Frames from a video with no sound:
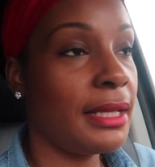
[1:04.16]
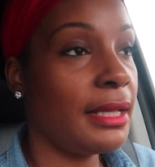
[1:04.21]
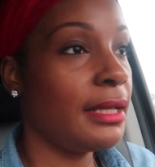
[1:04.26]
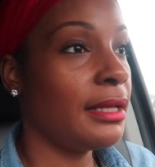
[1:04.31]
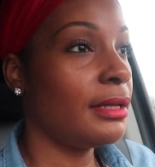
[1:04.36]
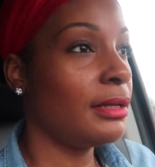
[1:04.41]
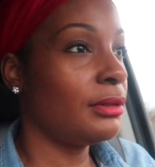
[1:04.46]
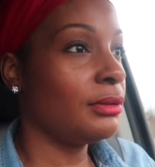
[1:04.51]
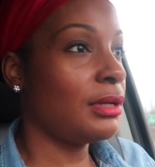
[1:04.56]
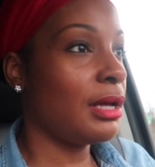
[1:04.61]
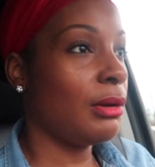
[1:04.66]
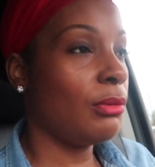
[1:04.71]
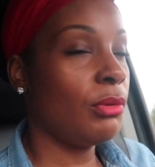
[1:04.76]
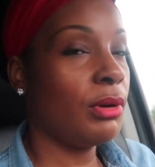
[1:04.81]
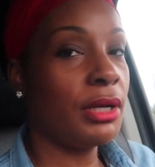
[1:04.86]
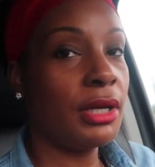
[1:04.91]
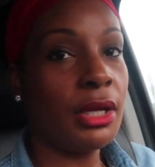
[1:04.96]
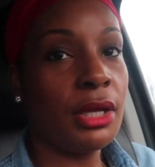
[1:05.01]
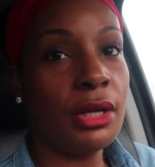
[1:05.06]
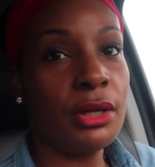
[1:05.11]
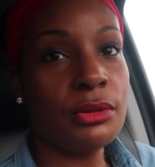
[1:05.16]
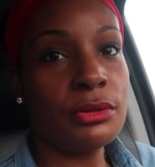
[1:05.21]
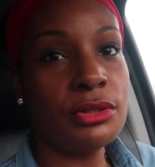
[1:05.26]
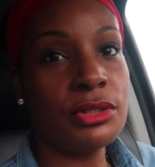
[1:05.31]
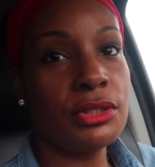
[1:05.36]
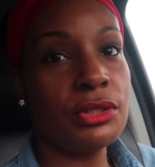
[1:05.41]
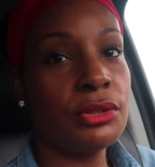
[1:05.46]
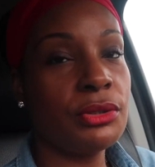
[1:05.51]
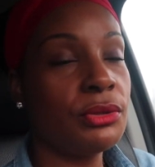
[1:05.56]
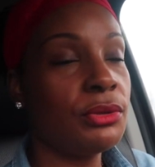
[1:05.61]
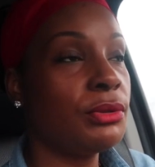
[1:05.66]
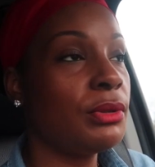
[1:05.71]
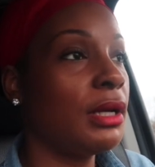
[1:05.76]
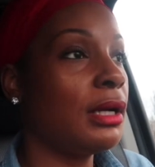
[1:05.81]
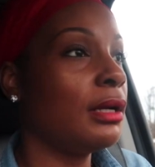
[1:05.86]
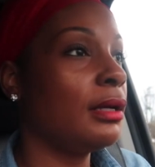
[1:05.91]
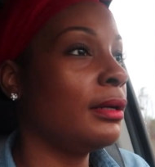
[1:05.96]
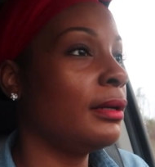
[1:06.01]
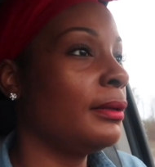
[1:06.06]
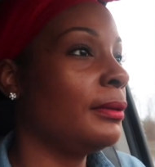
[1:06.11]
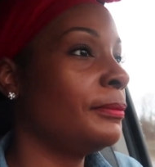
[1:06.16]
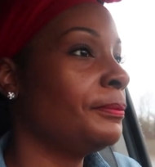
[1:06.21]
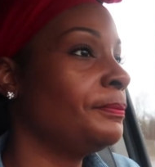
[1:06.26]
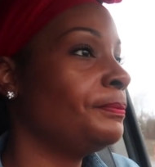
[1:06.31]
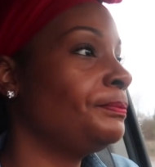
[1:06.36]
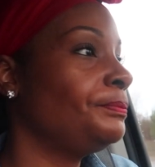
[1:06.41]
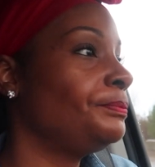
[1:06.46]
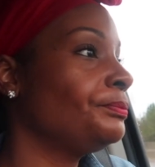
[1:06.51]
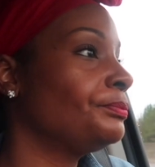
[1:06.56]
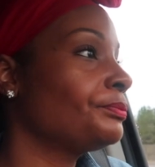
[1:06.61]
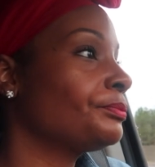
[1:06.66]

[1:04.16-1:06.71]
town, I want to go to,